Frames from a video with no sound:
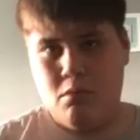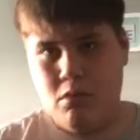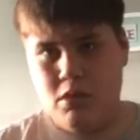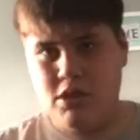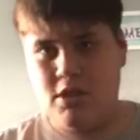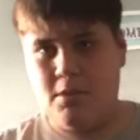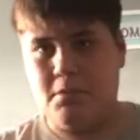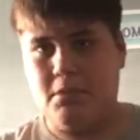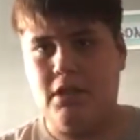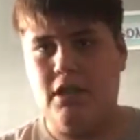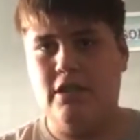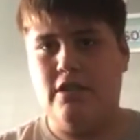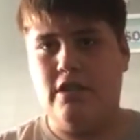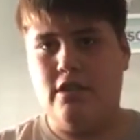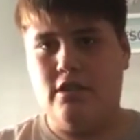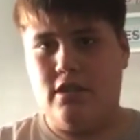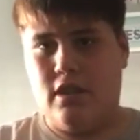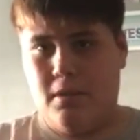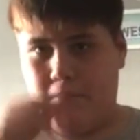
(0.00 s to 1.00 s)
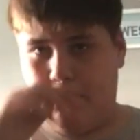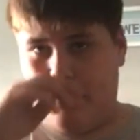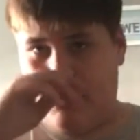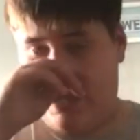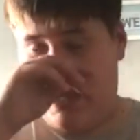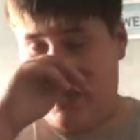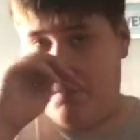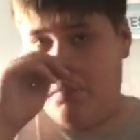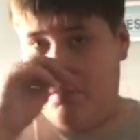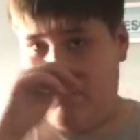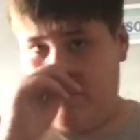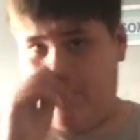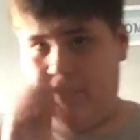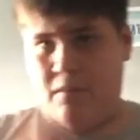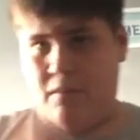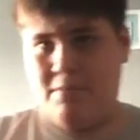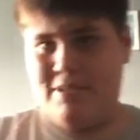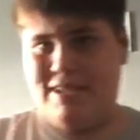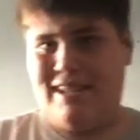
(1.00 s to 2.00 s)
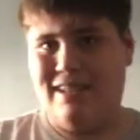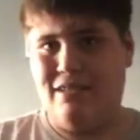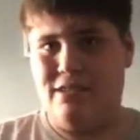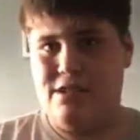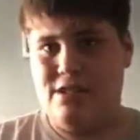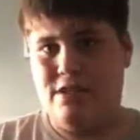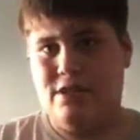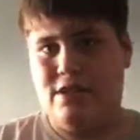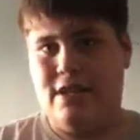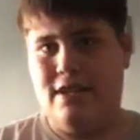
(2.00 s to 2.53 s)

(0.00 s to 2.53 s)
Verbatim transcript: What is up, Clintus? I'm Gabe from San Lorenzo,